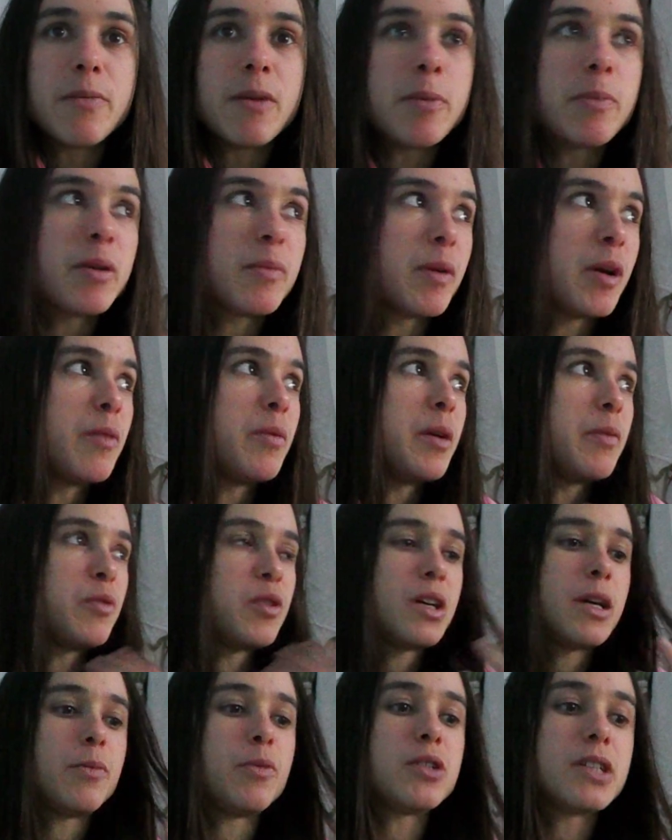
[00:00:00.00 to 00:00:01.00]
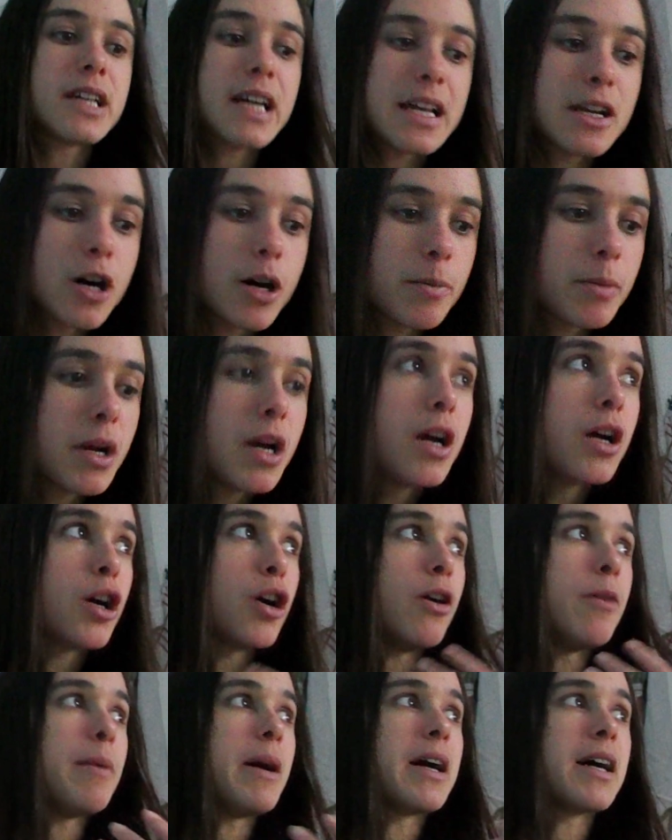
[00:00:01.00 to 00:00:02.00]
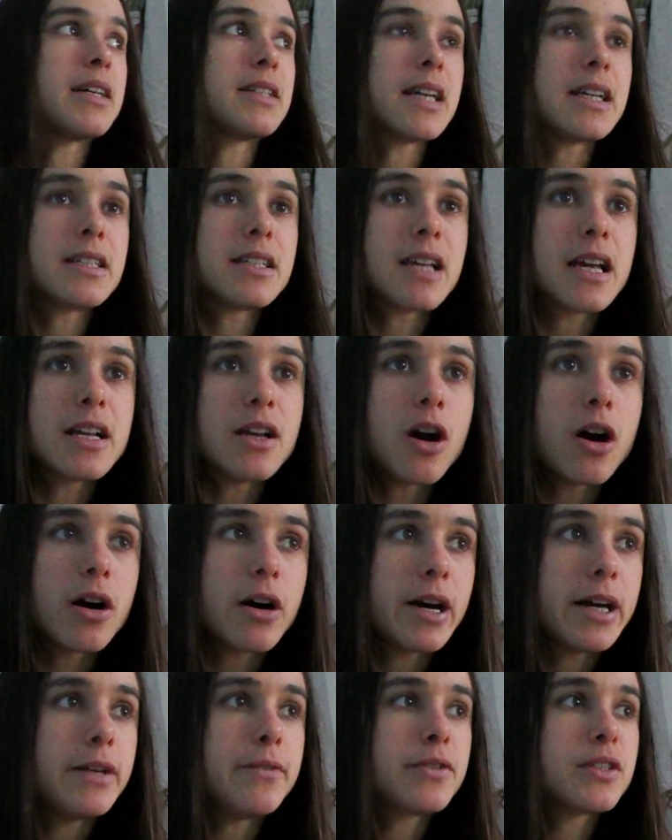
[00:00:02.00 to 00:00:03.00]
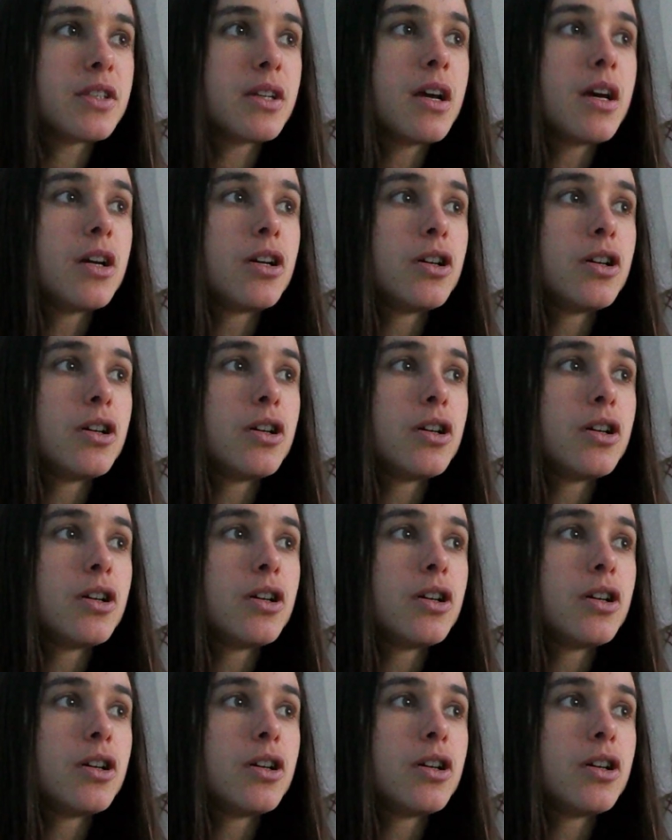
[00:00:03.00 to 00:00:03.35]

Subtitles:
They'd be able to get up, go about their day-to-day lives,